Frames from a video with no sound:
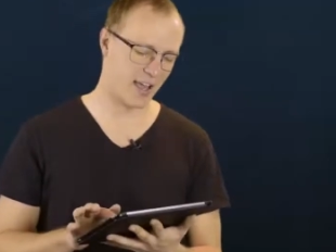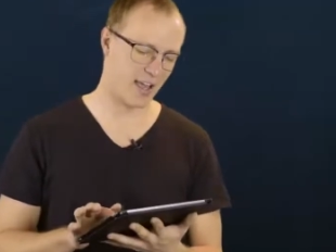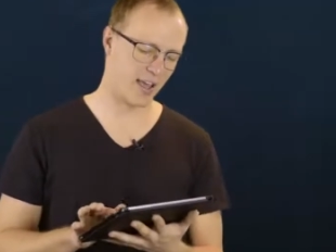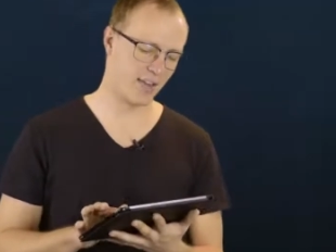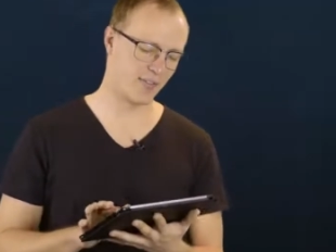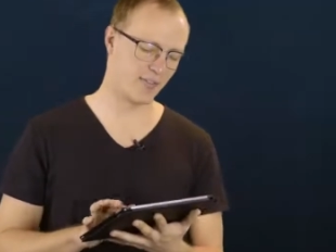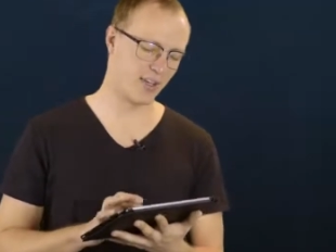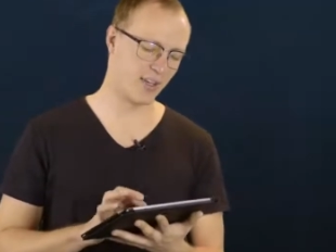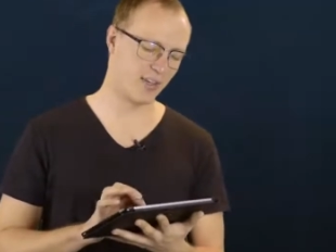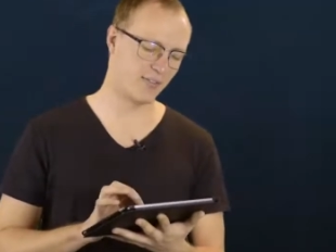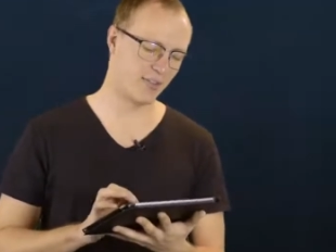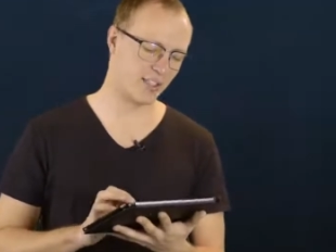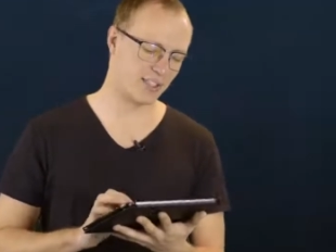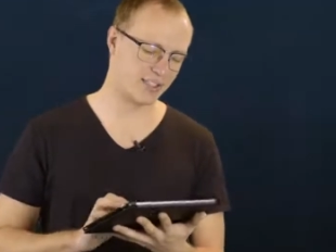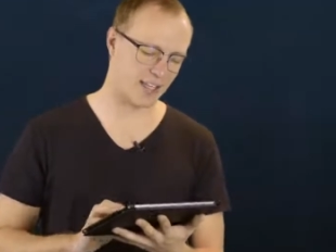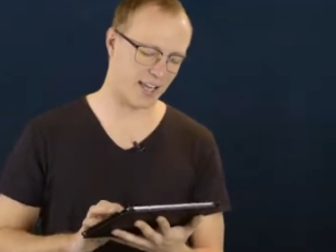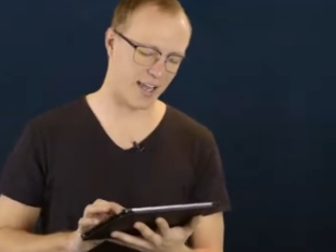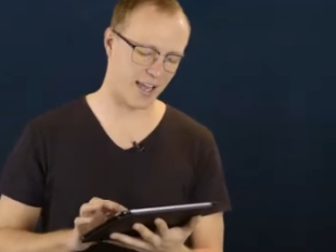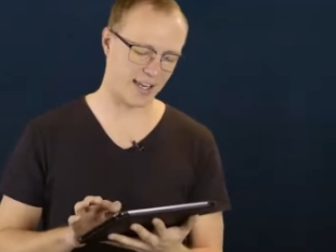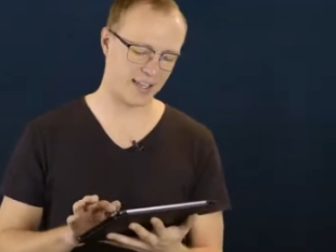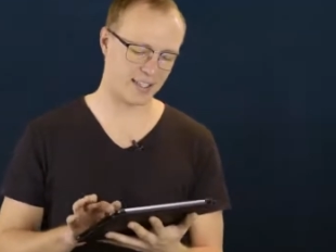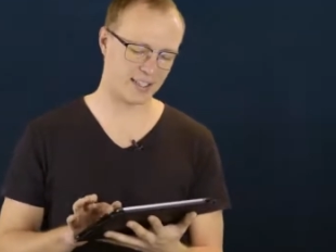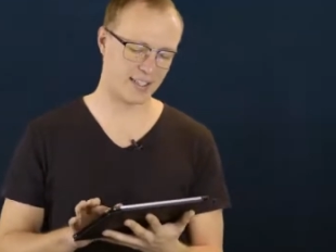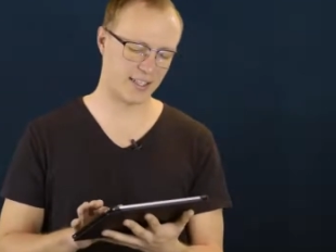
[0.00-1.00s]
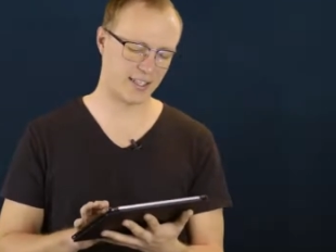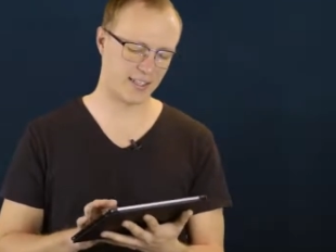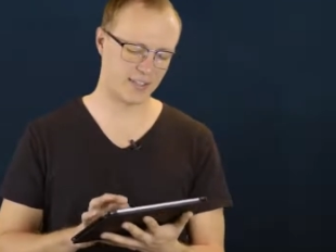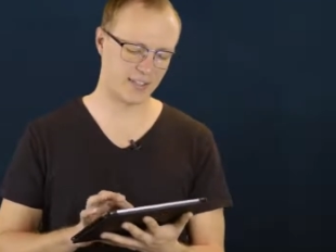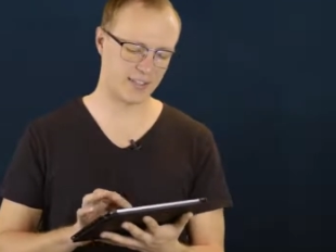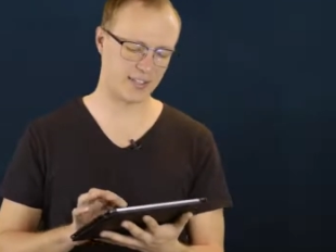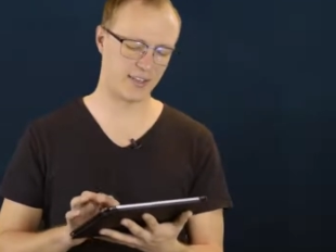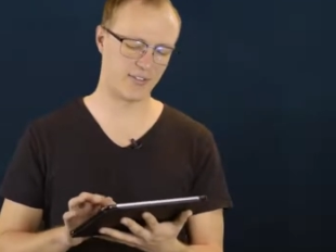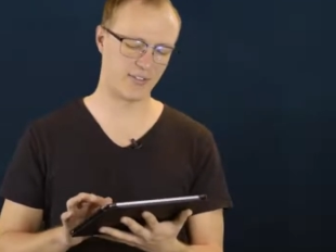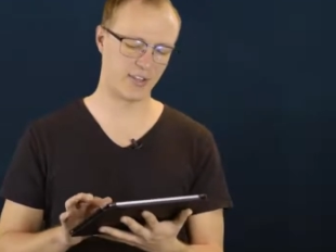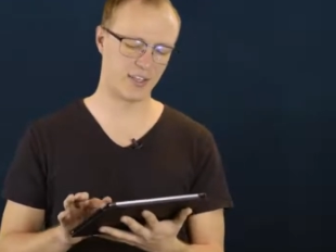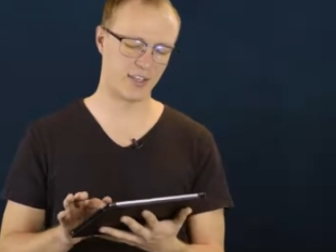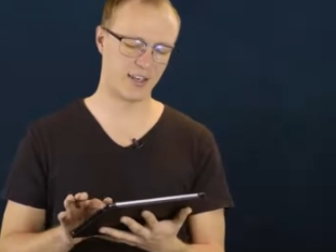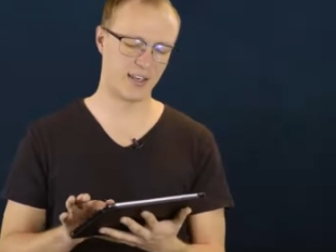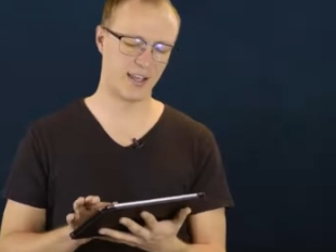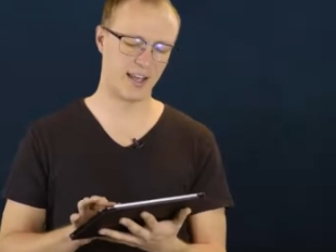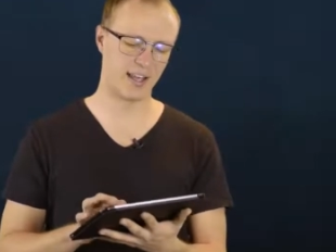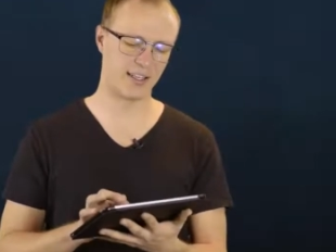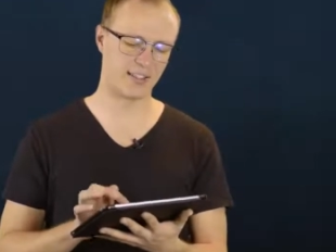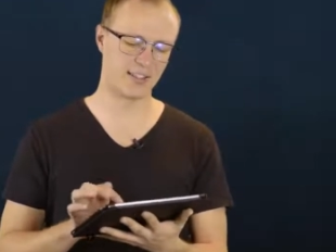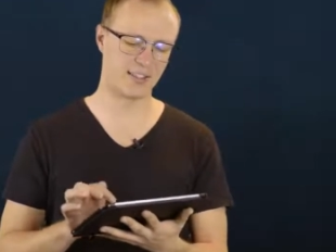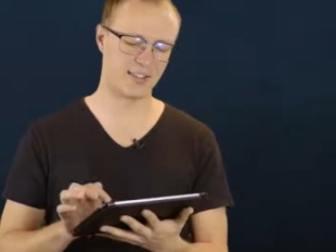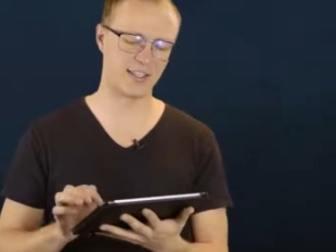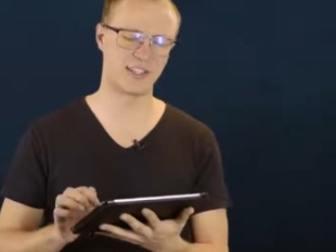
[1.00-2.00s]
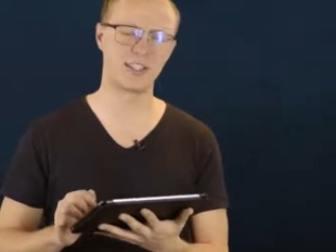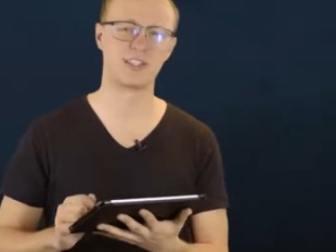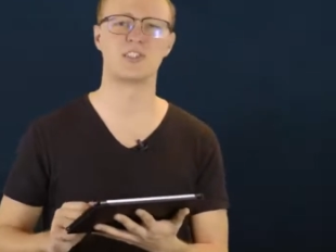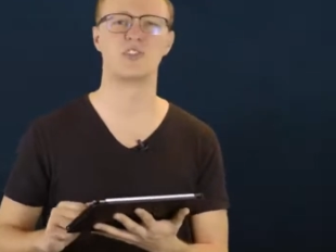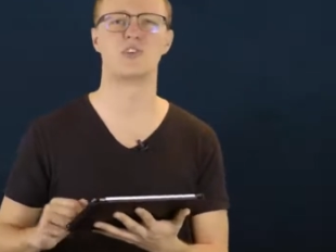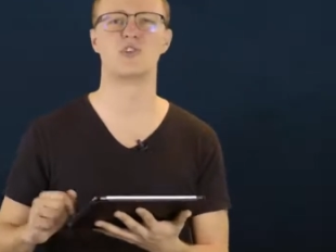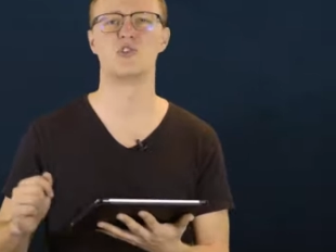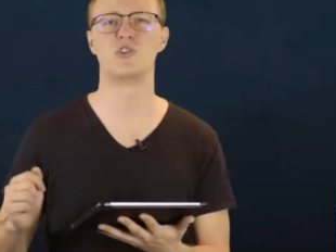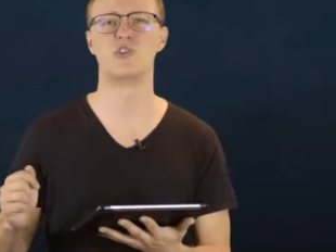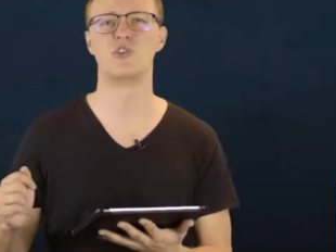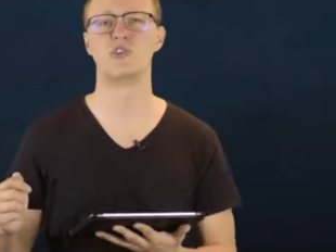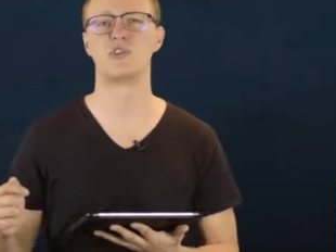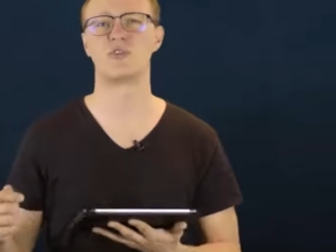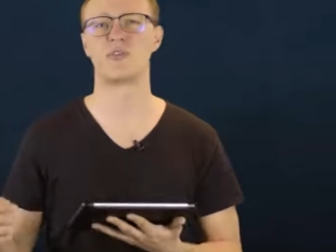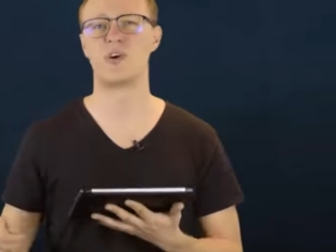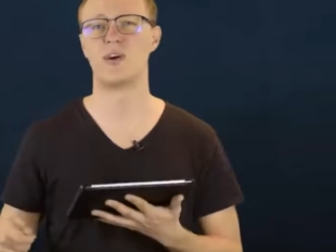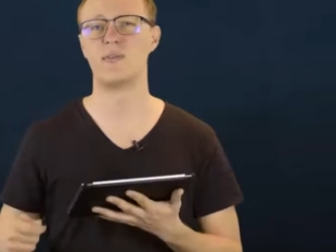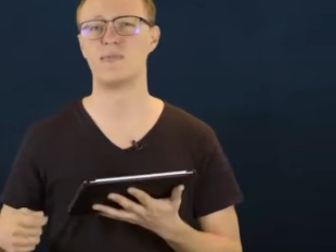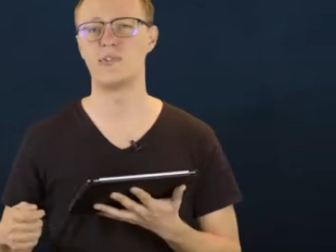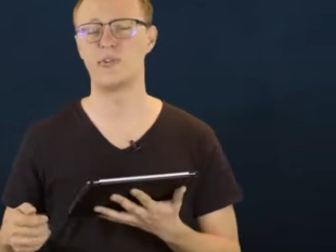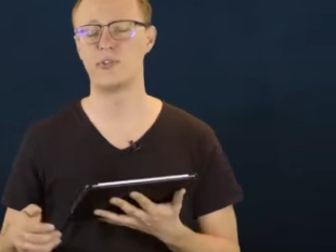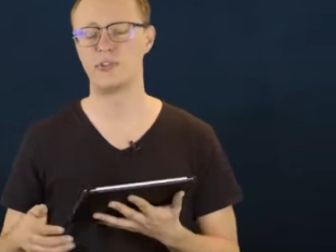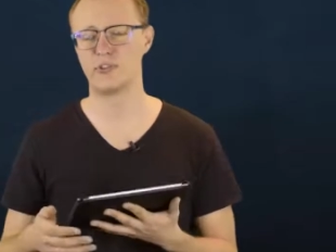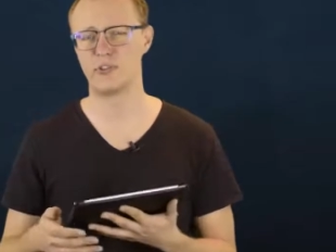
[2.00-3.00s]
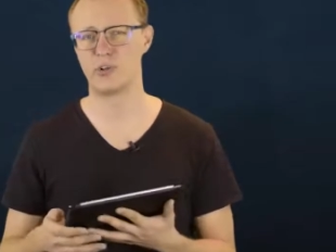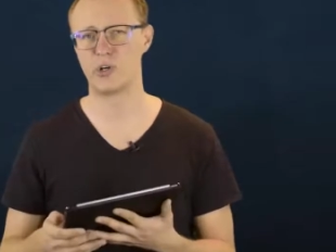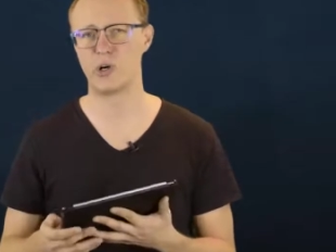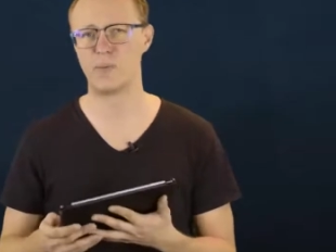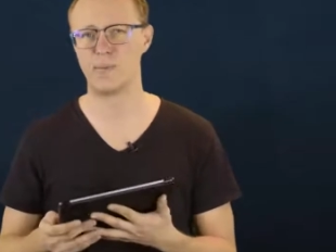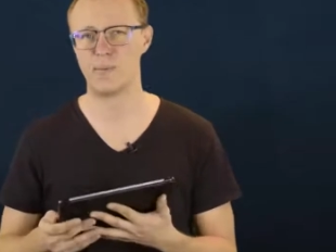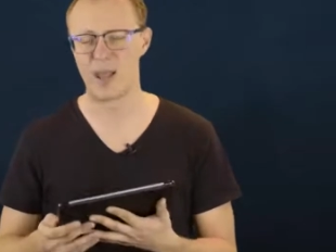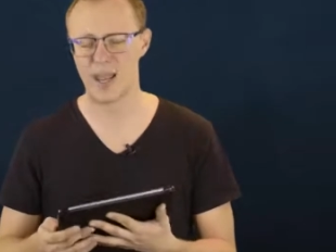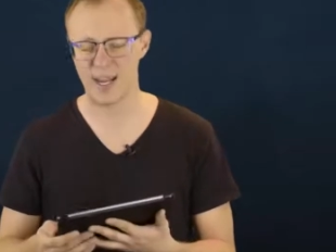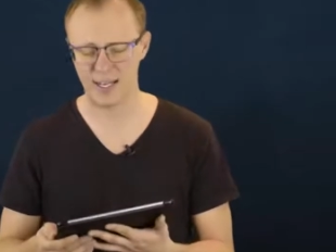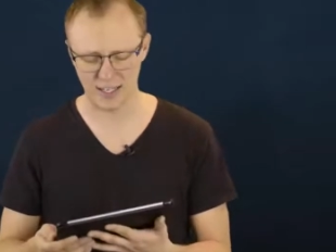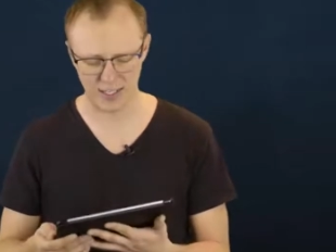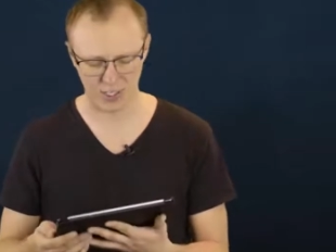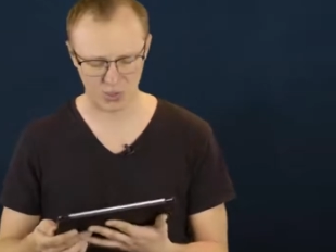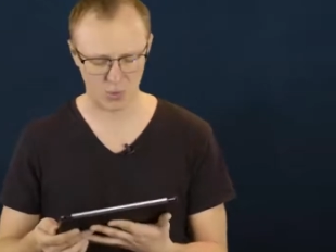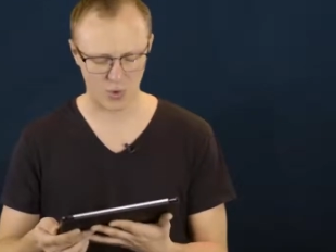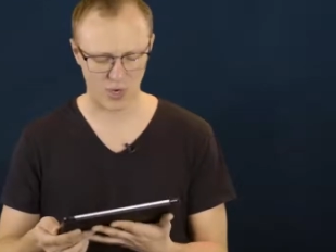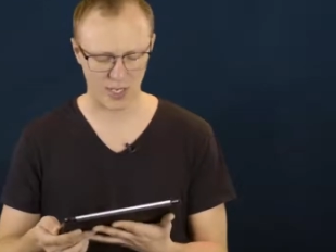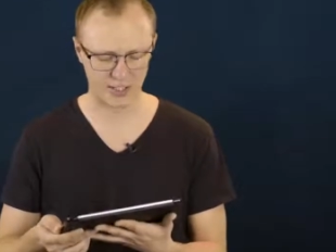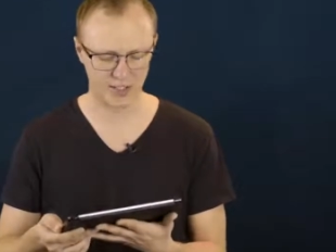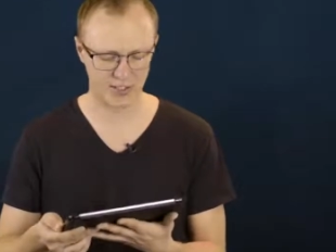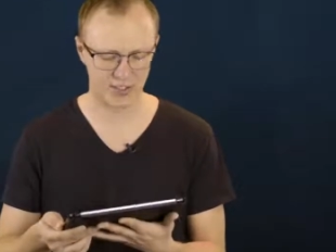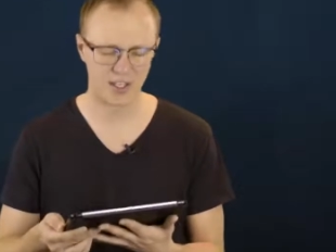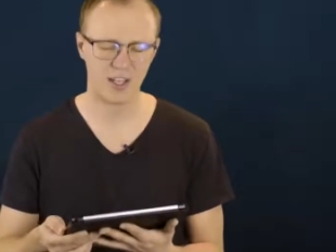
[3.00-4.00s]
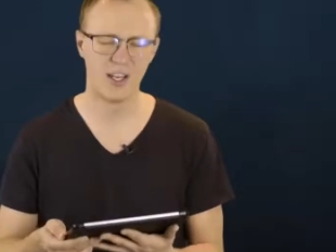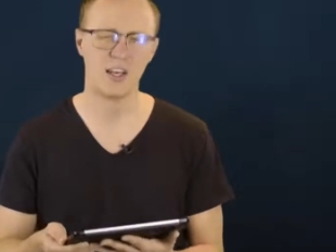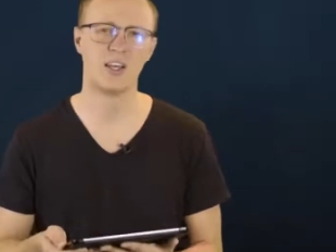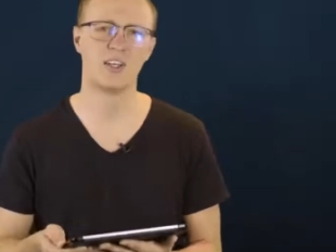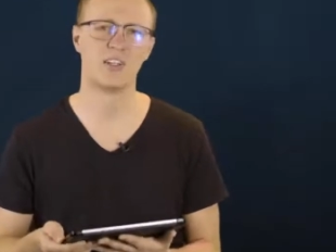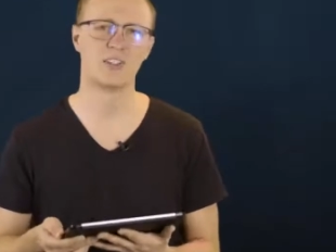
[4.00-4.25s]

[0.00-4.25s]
And then there's eight, seven, and six to choose from for the remaining ones.